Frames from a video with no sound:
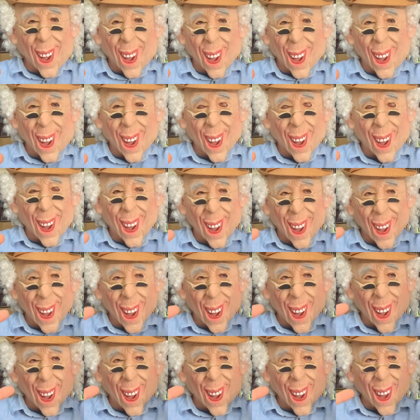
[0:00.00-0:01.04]
ever,
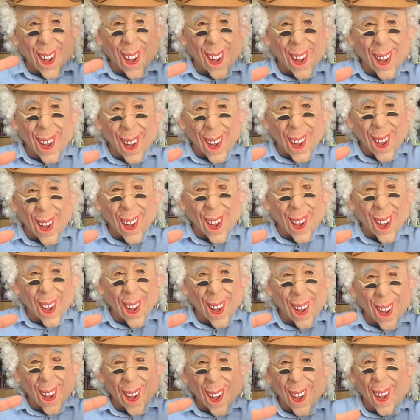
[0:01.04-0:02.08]
and best action movies
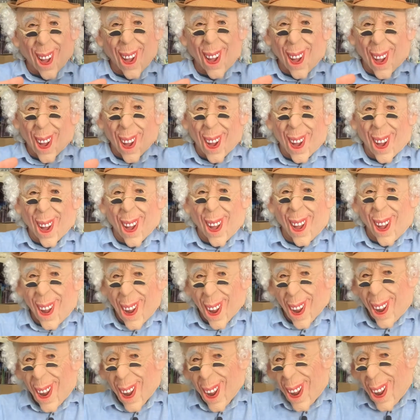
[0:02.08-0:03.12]
ever, Seven Samurai,
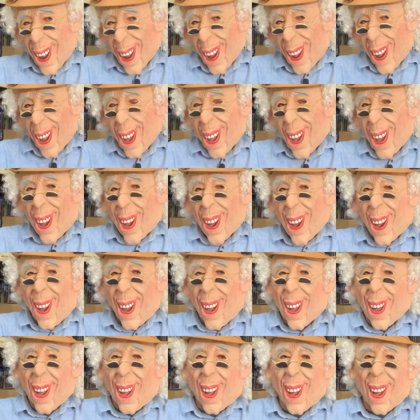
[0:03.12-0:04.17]

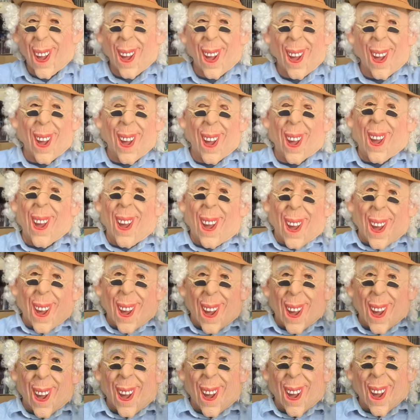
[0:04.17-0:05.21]
and uh,
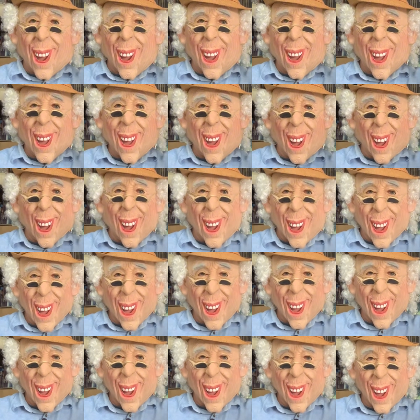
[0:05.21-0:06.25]
Alain Delon,
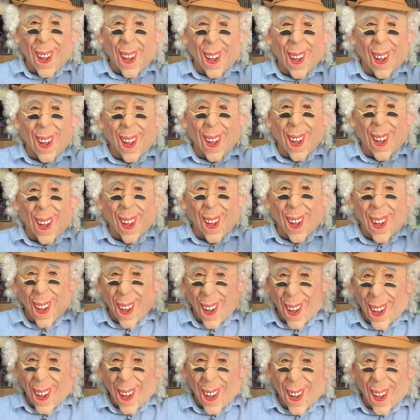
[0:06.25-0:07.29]
who plays Gauche,
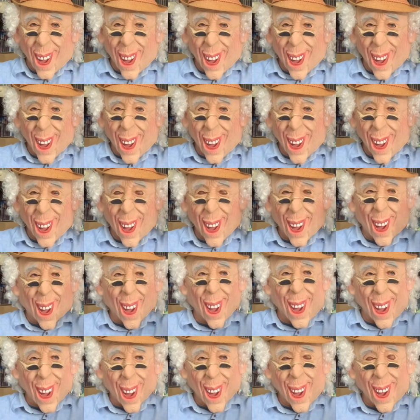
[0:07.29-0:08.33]
was in Le
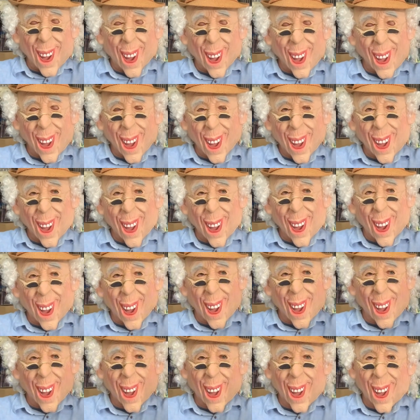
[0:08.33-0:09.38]
Samouraï. Haven't seen that. I
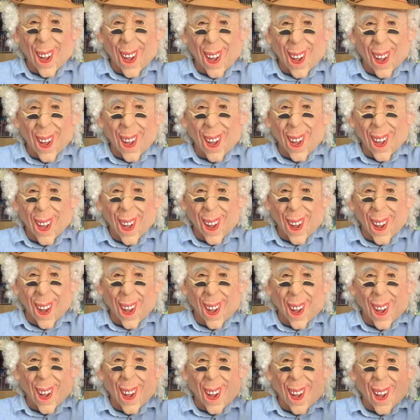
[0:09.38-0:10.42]
want to see that.
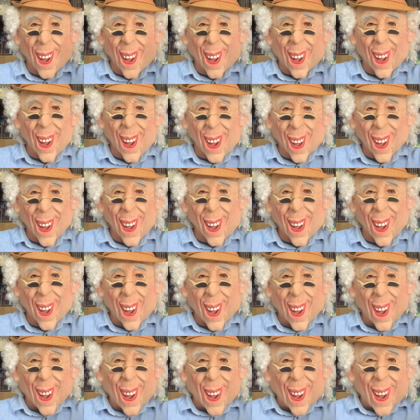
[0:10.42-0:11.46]
The Leopard,
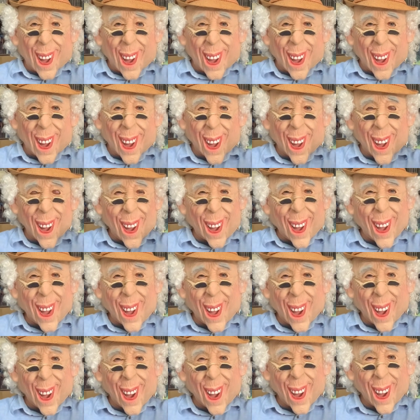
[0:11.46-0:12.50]

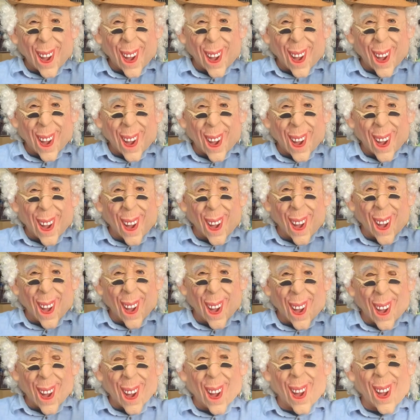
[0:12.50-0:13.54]
L'Eclisse, and
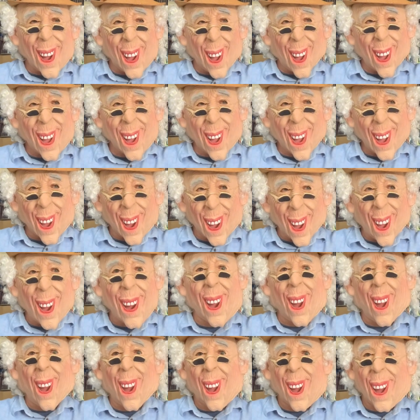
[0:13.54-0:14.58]
Plein
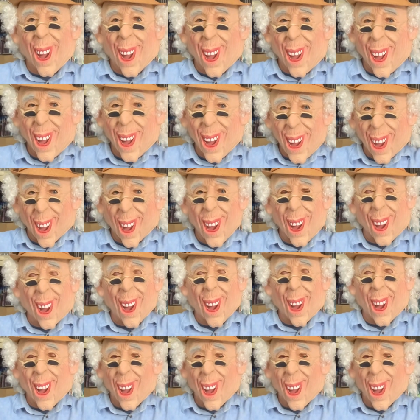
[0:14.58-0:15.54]
Sayo, Saillot.